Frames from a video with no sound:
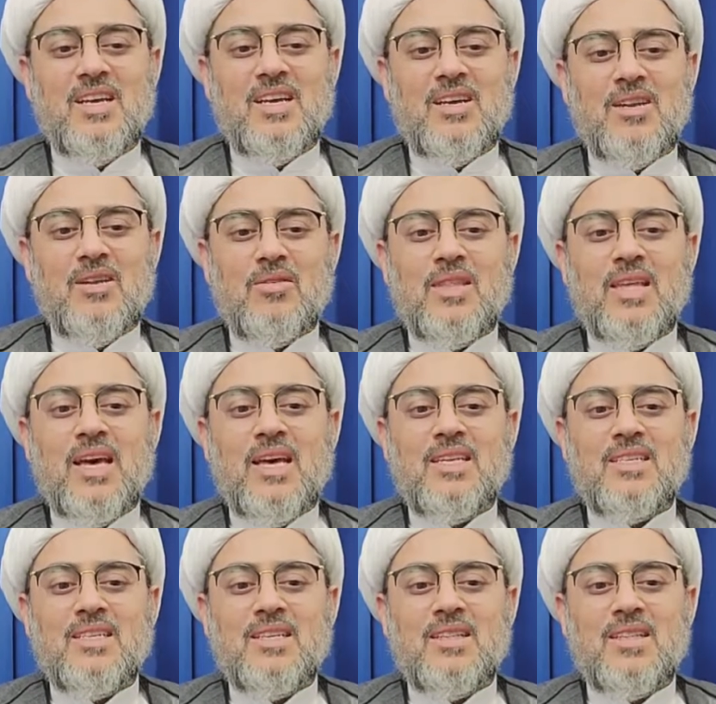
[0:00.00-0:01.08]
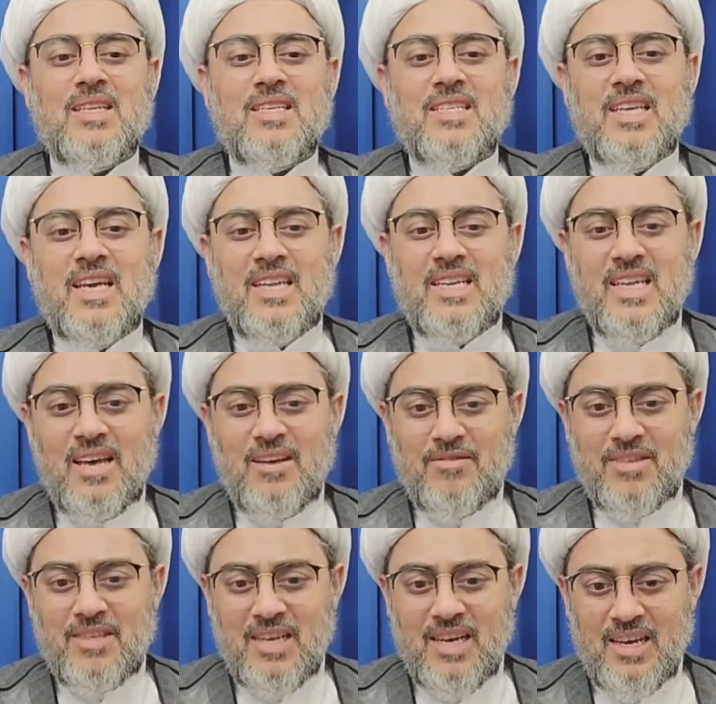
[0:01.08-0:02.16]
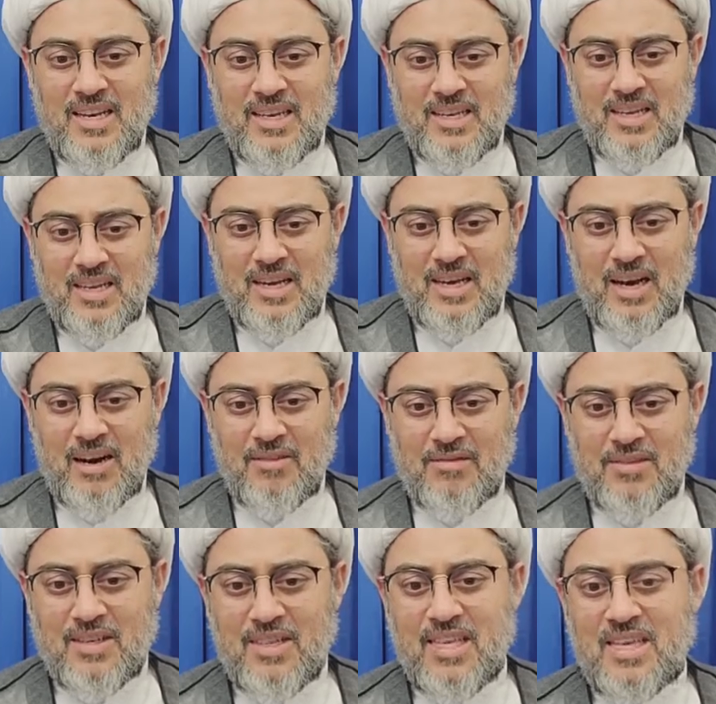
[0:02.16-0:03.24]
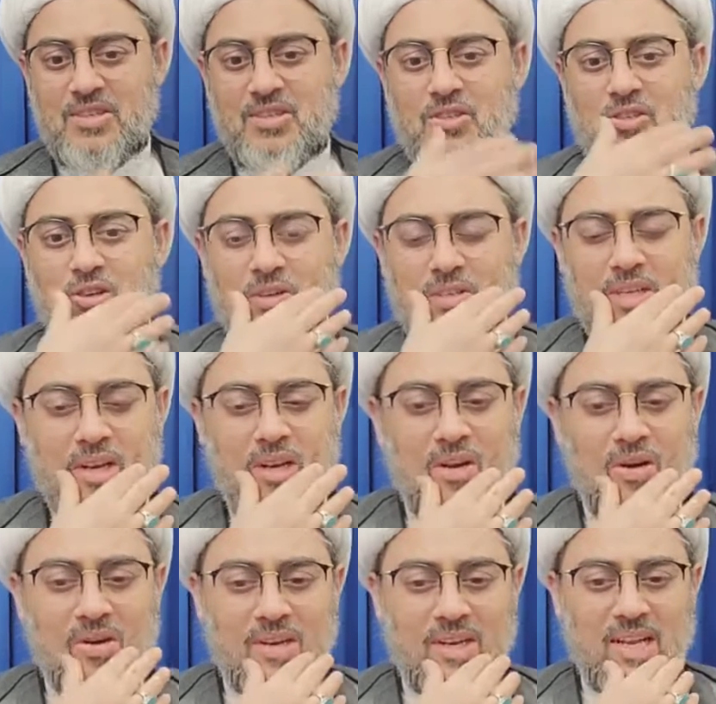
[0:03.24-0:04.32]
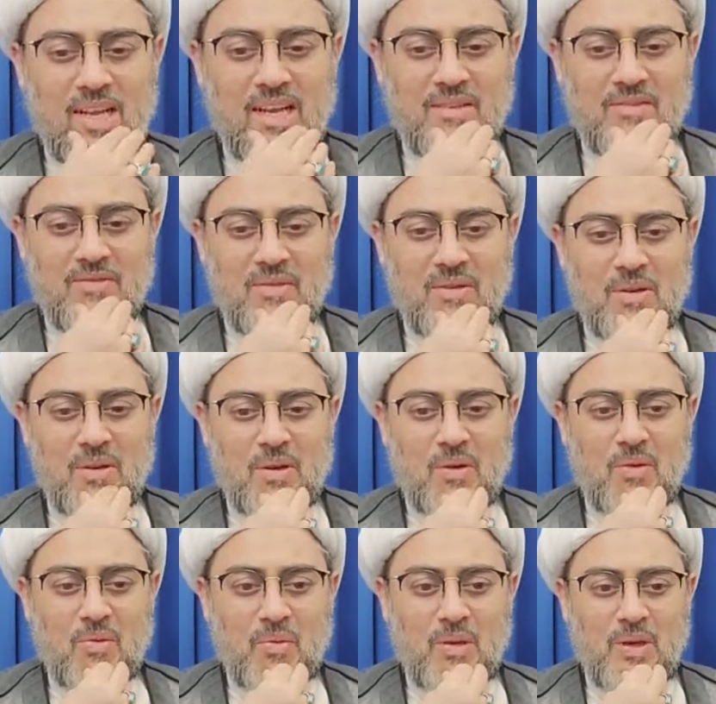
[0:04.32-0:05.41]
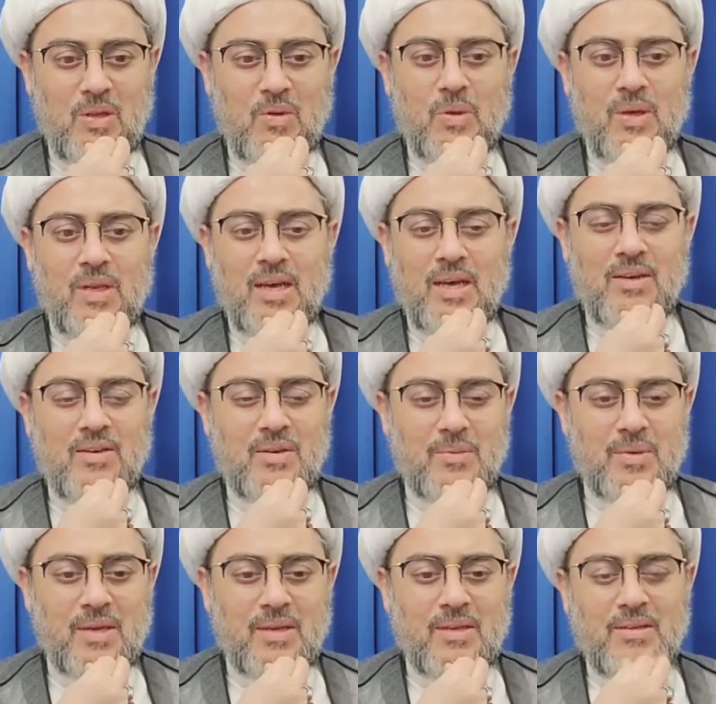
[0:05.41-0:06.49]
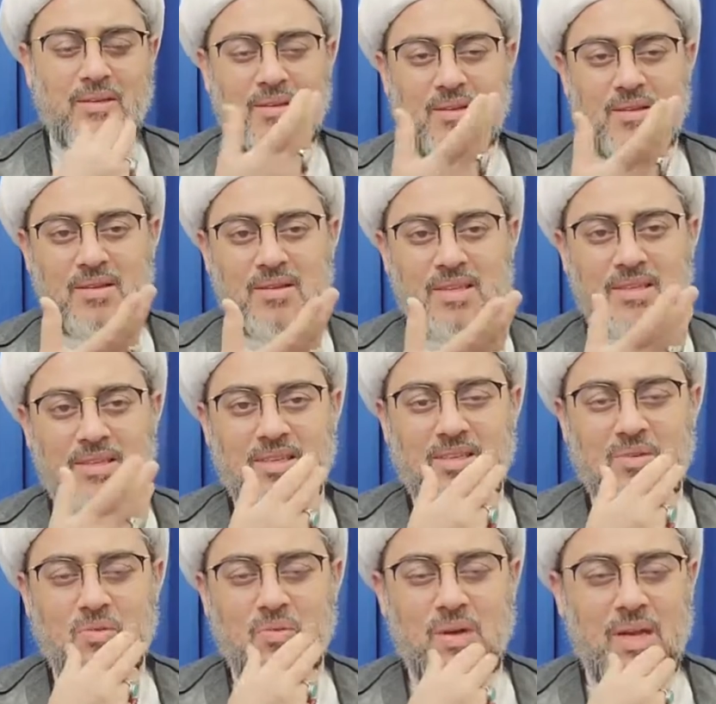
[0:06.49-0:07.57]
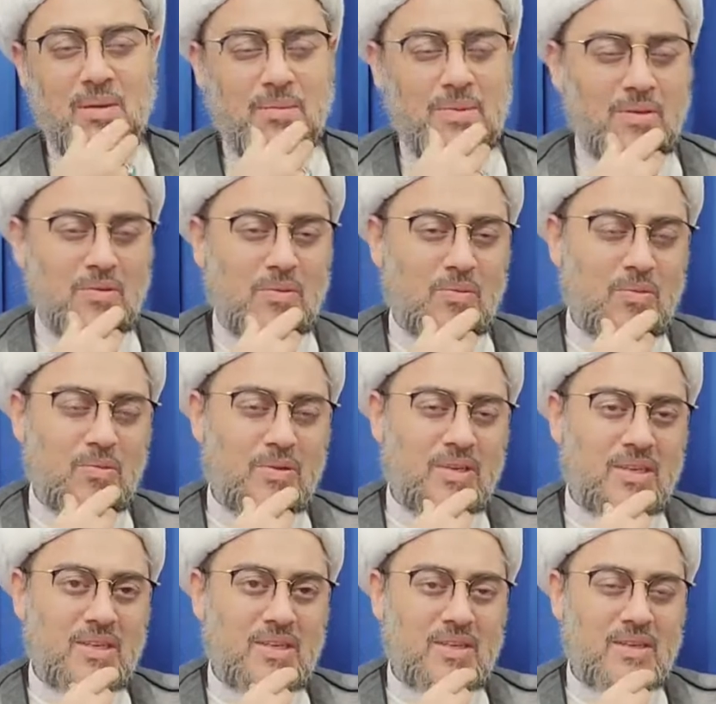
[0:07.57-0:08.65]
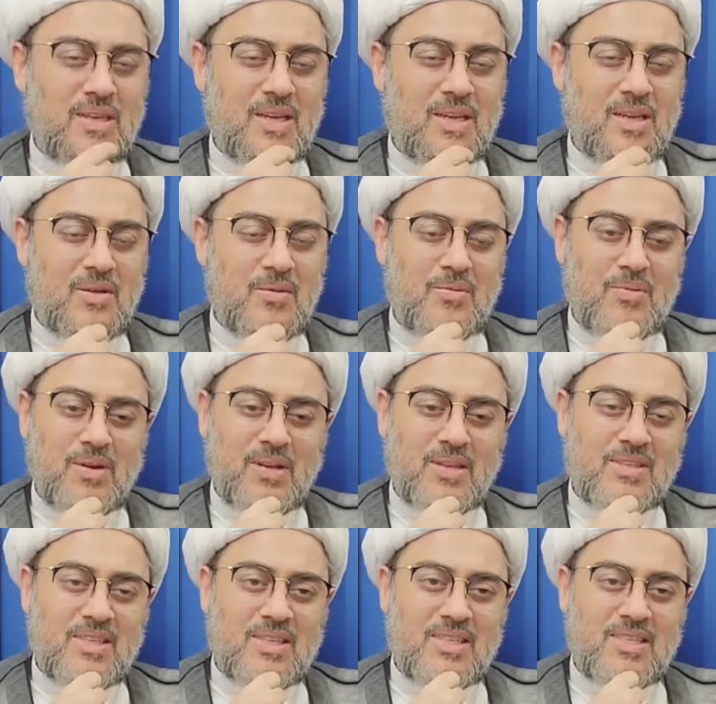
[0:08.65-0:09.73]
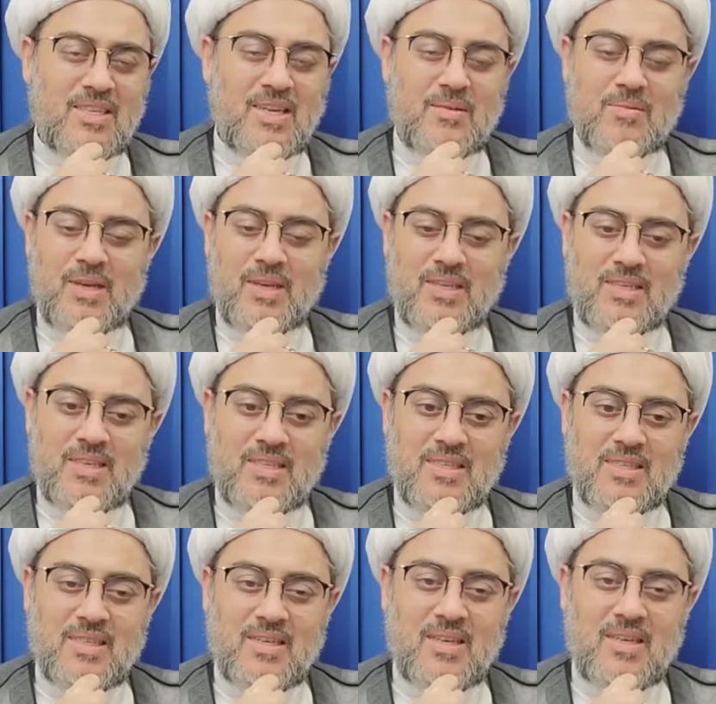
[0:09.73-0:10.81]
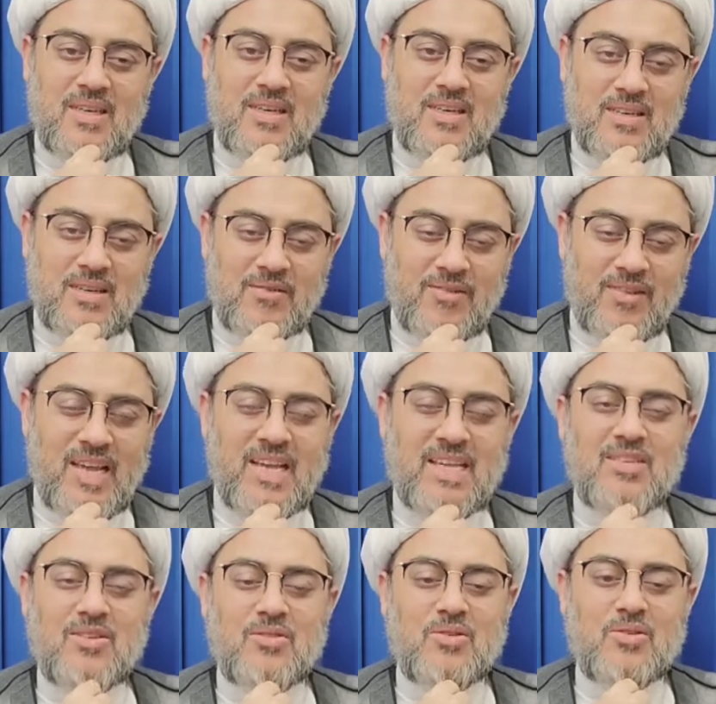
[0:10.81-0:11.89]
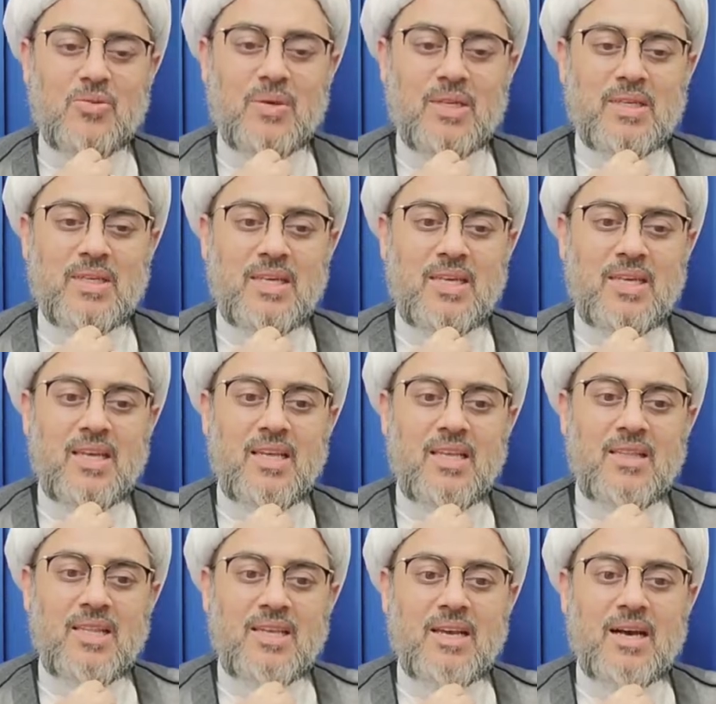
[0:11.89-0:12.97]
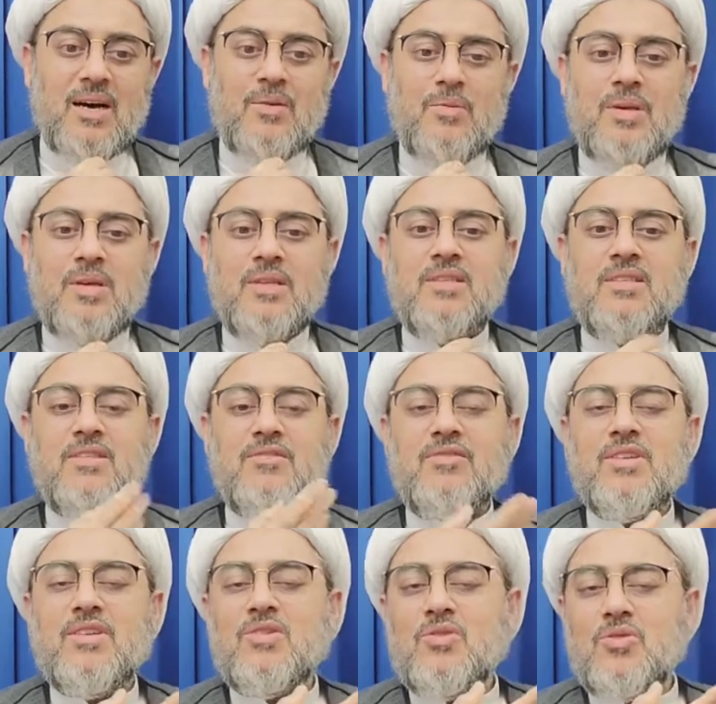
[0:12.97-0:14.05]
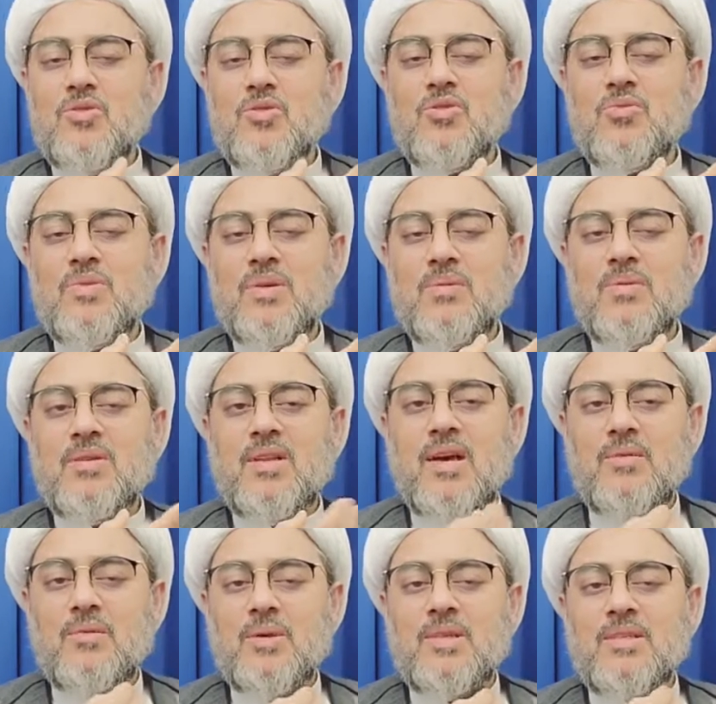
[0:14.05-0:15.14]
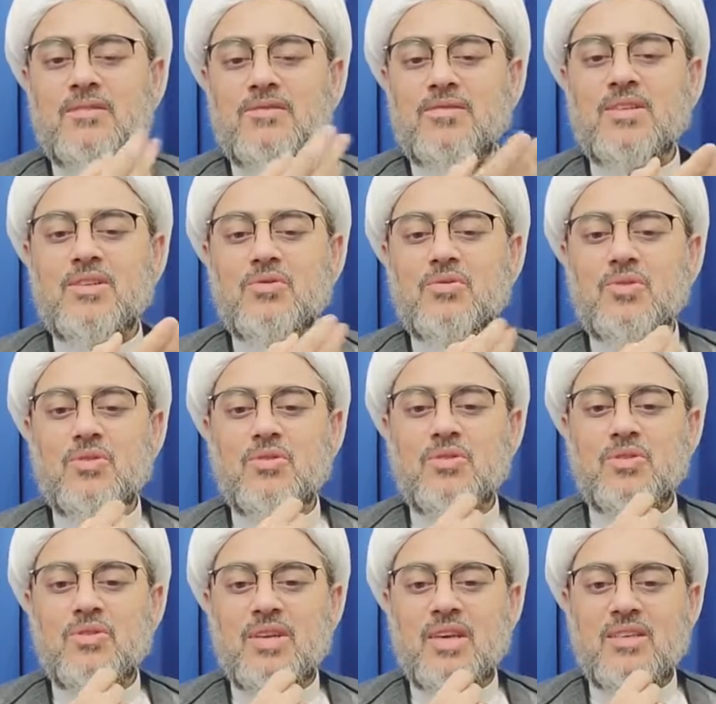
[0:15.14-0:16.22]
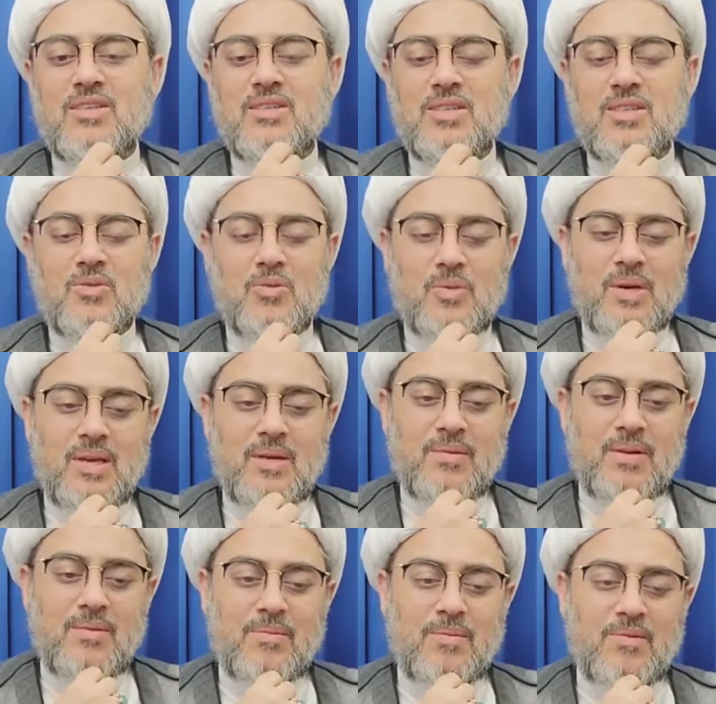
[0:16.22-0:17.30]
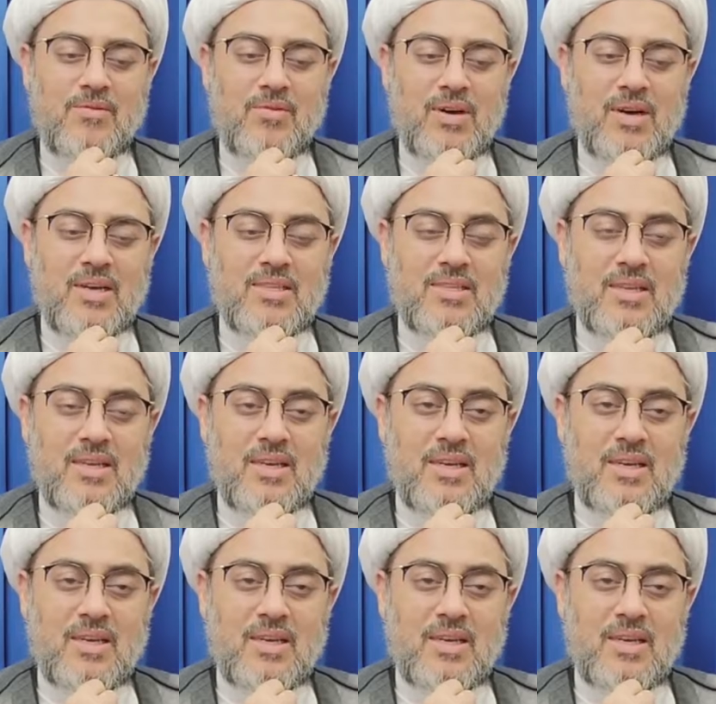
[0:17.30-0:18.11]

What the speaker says: Now that the dead have died, after their short and long life, will you and I remain? This is why Amirulmomineen brings us and makes us reflect onto it. That are we different to those people? Are we different to those creation who were before us?